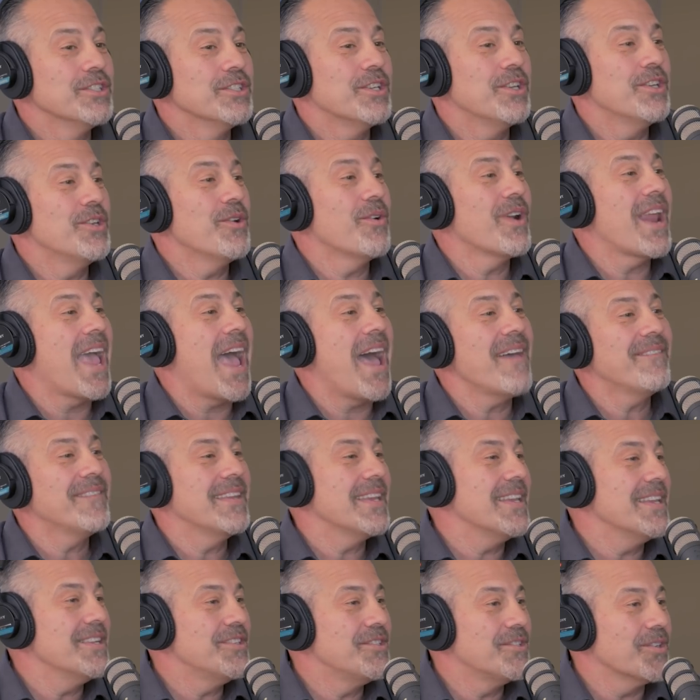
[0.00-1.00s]
So you don't have
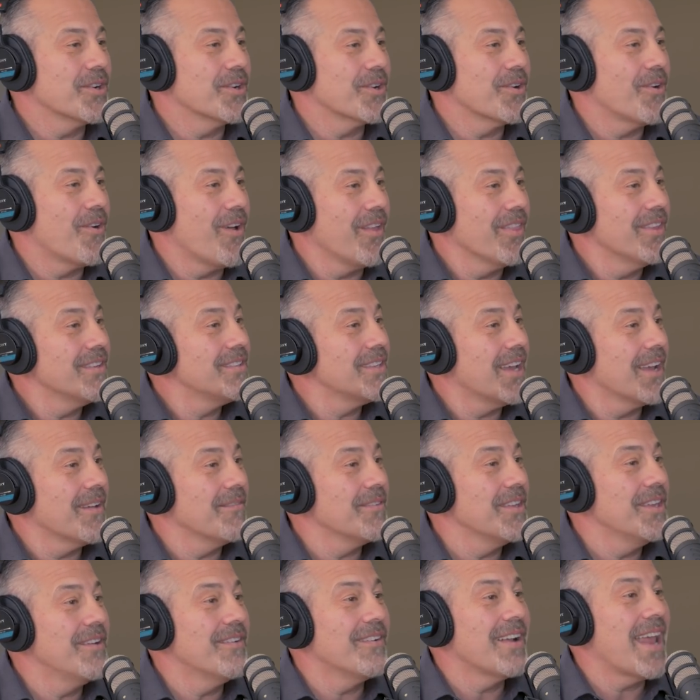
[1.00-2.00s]
to eat sugar all the
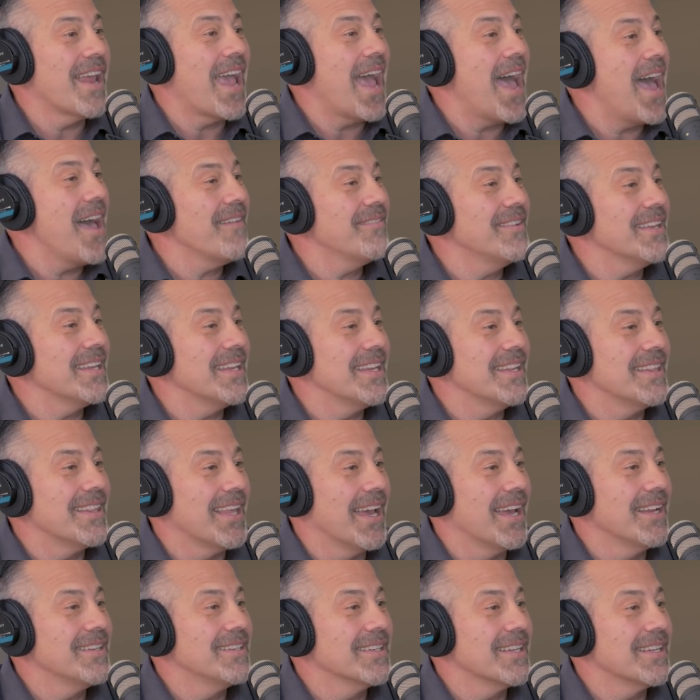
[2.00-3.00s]
time. You don't have to eat
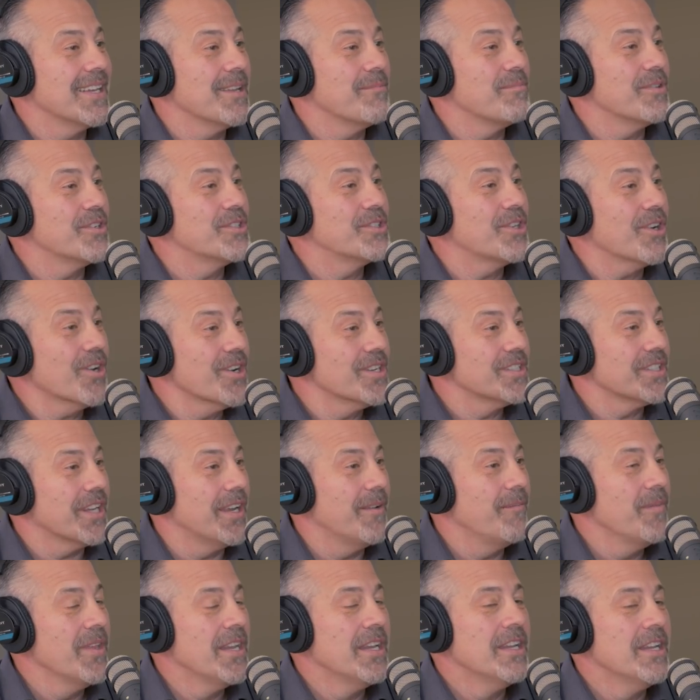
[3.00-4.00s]
that to keep your sugars
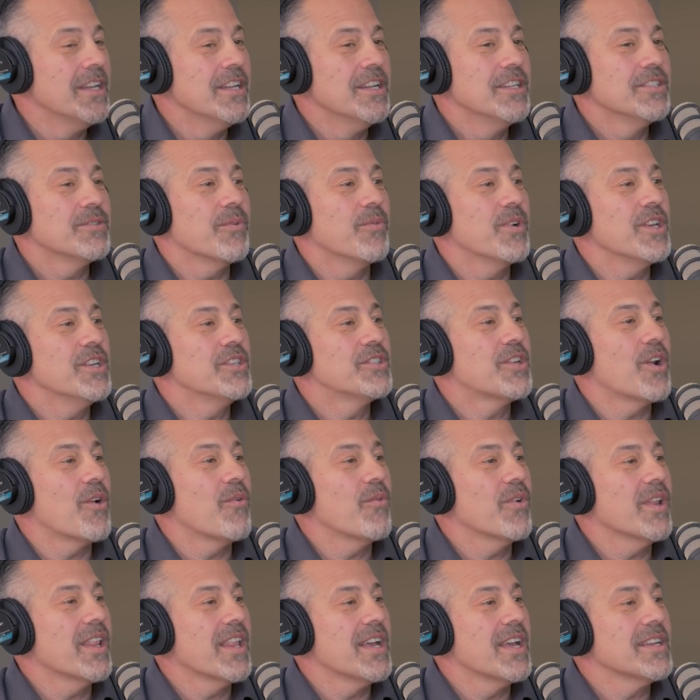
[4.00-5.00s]
up. So when you
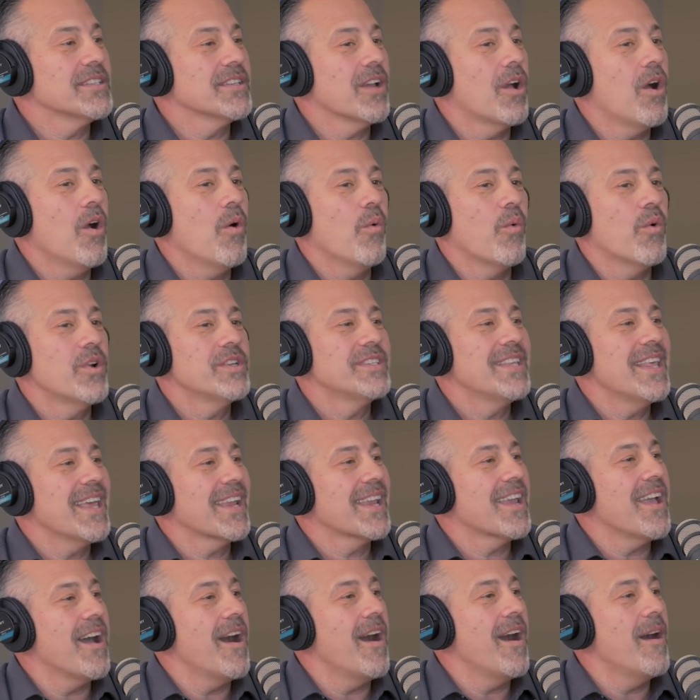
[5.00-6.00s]
start realizing, oh, where's
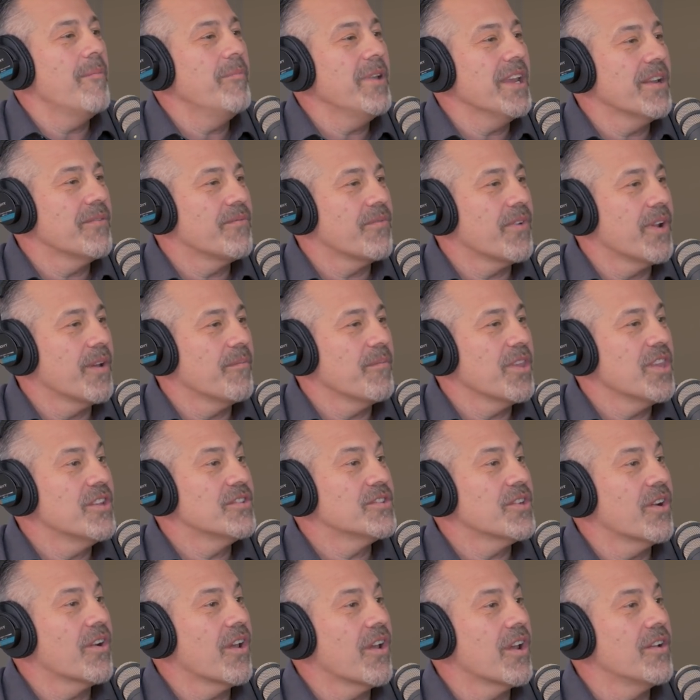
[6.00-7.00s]
that coming from? And you
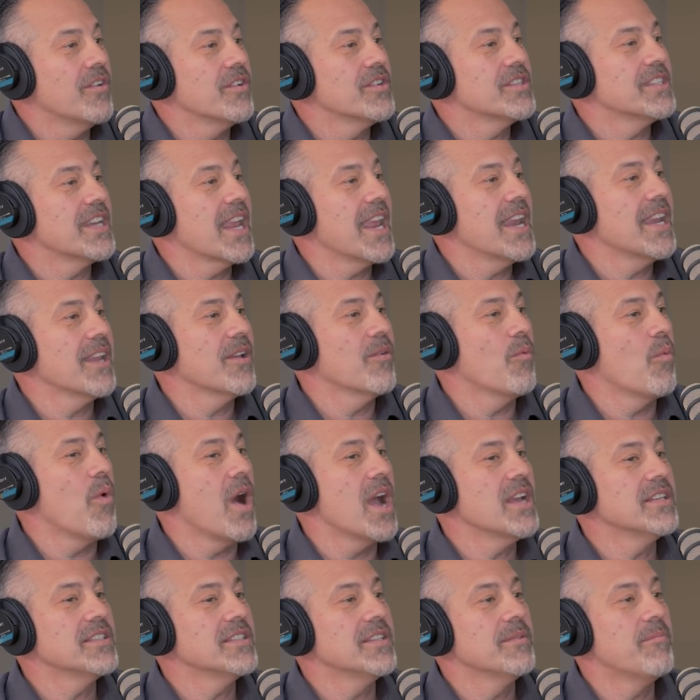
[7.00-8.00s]
start understanding
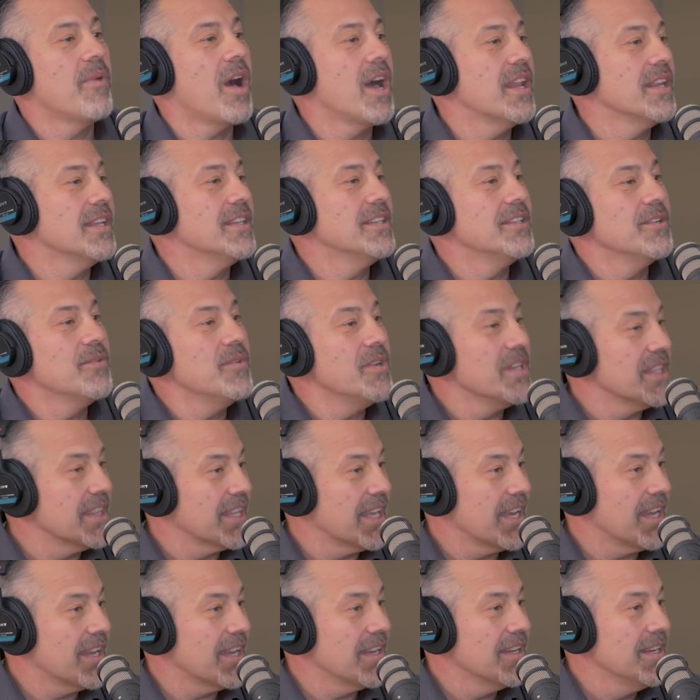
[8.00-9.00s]
why is the body
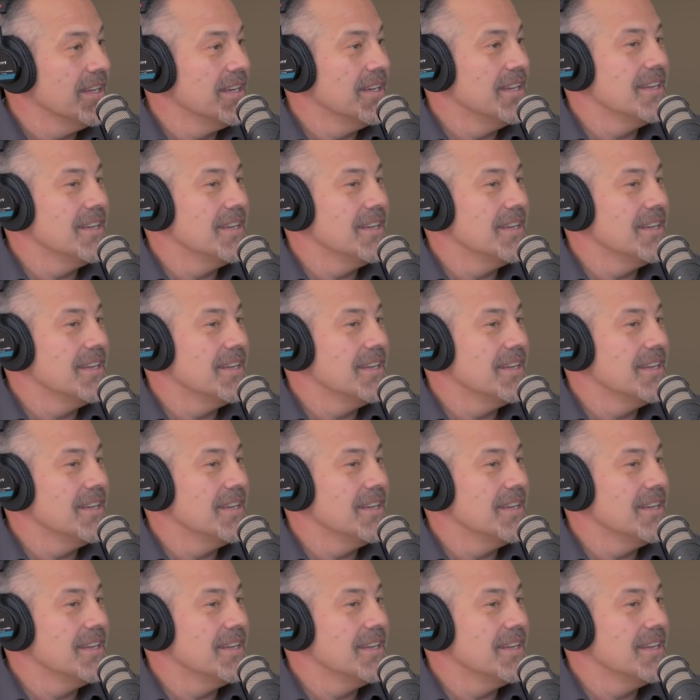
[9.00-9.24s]
doing that?